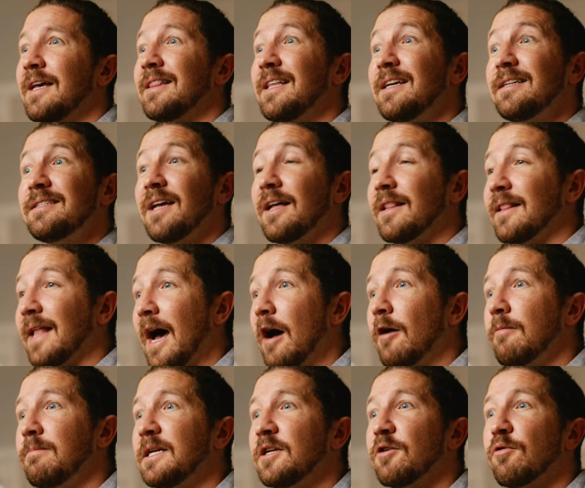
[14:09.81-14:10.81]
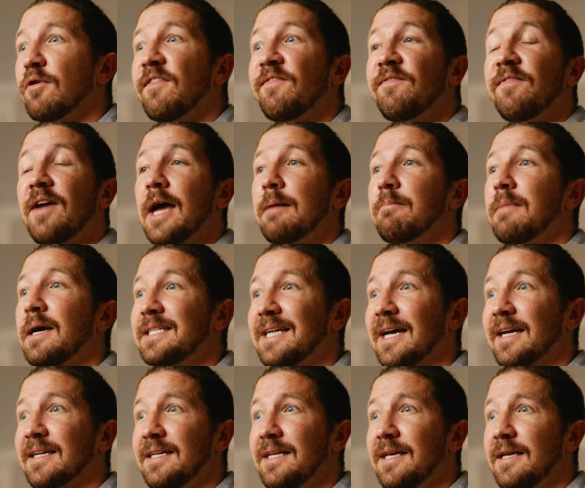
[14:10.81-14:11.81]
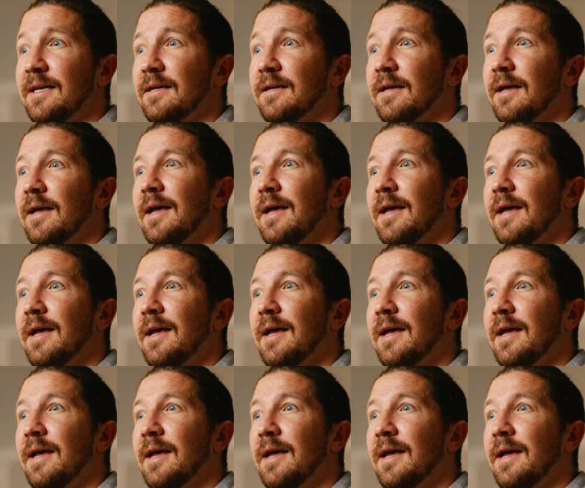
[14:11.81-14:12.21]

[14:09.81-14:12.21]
This allowed me to refine my technique